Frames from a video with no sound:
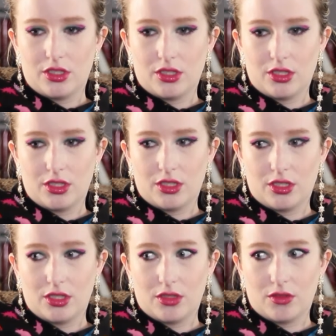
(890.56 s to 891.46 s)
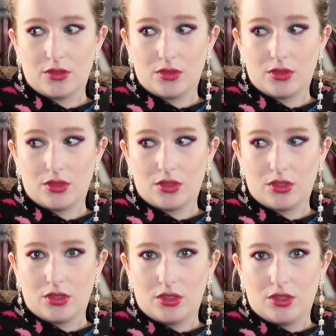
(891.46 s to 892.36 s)

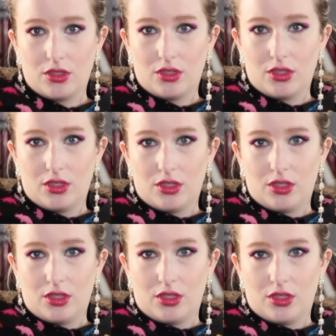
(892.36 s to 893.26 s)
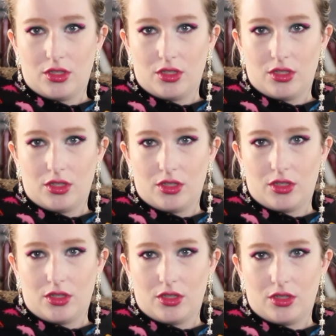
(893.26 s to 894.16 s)

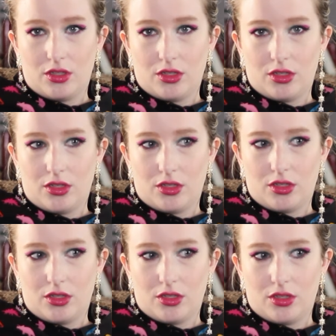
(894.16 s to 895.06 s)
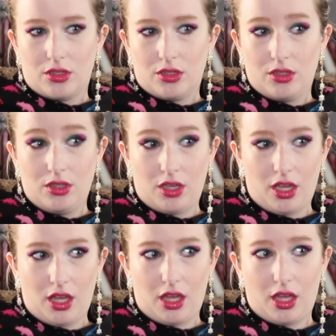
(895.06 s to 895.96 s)

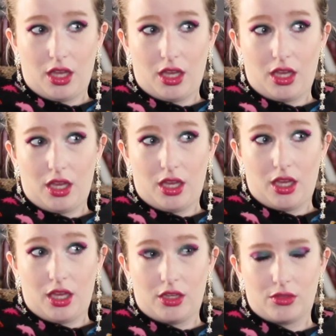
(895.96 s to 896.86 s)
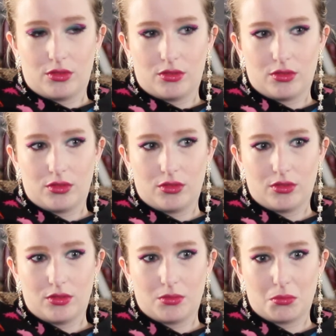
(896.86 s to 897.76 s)

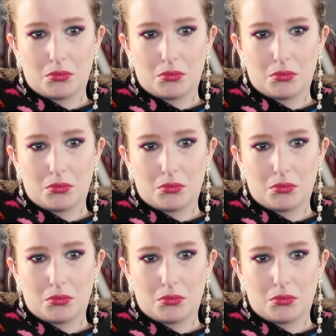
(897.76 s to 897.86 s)
(no one is talking)